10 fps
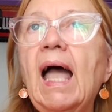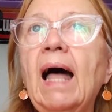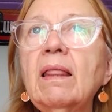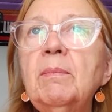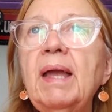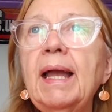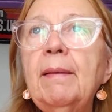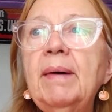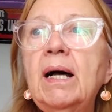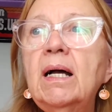
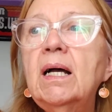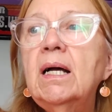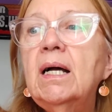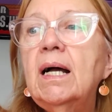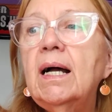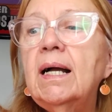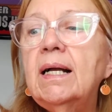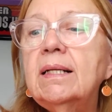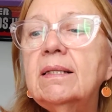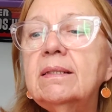Alabama,
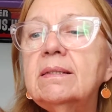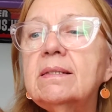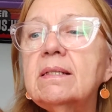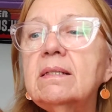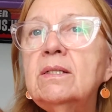and